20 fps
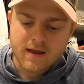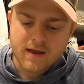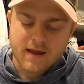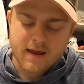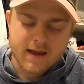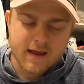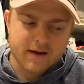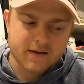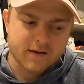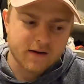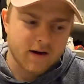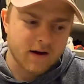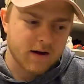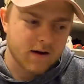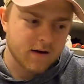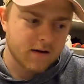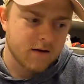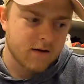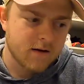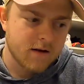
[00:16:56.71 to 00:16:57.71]
And
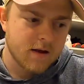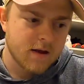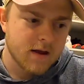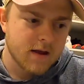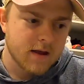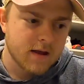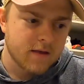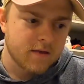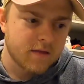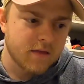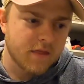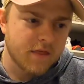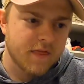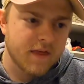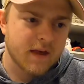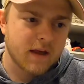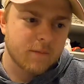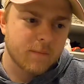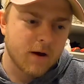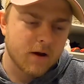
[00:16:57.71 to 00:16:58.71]
the
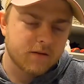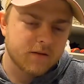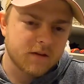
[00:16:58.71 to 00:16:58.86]
thing about